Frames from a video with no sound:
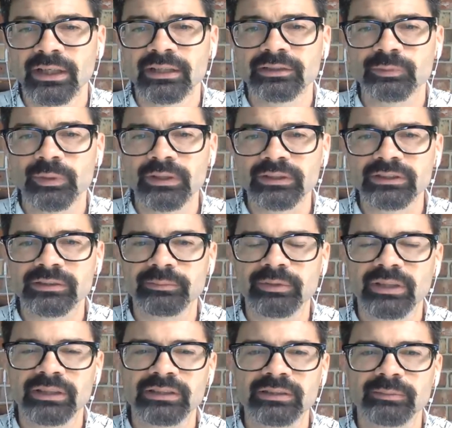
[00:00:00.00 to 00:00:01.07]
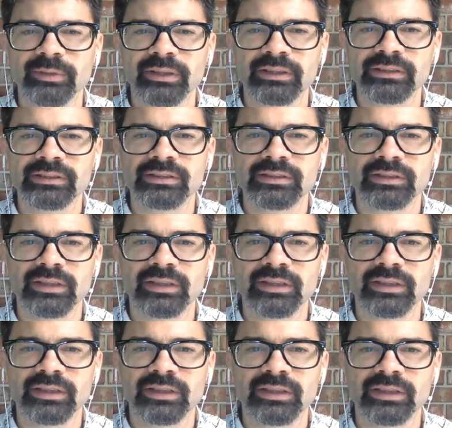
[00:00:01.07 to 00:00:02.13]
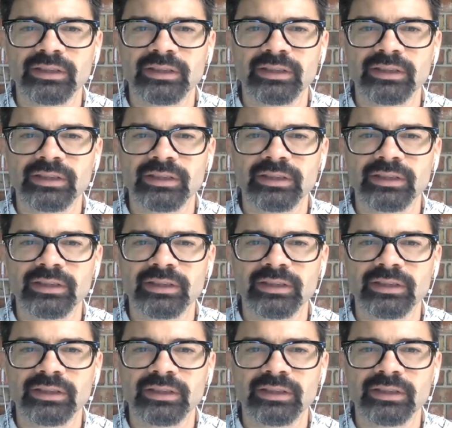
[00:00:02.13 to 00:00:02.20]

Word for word: as well as some customized um,